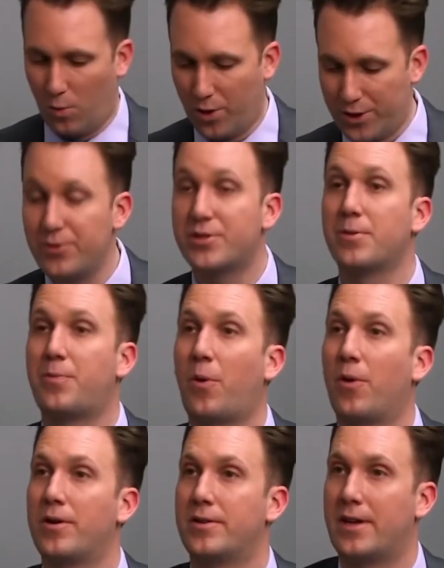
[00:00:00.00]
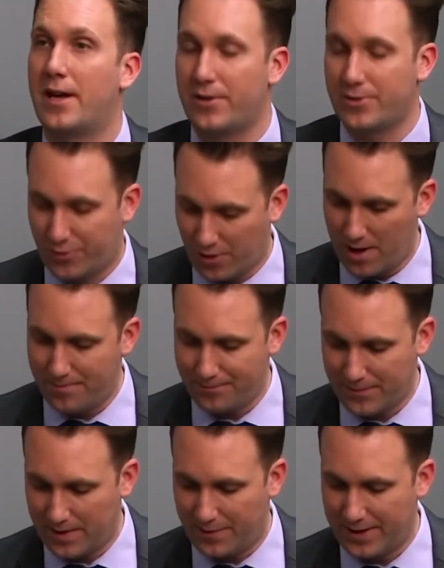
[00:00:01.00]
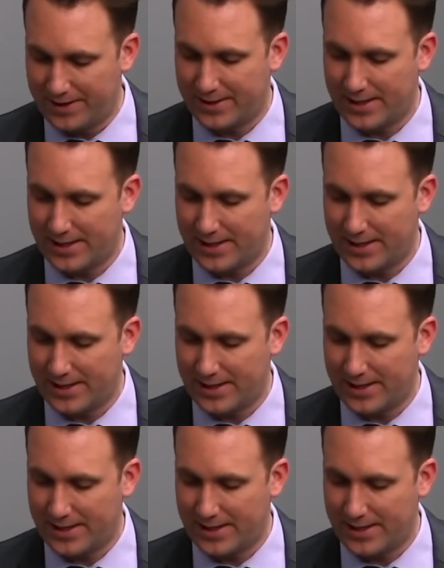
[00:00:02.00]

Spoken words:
Would you support Donald Trump if he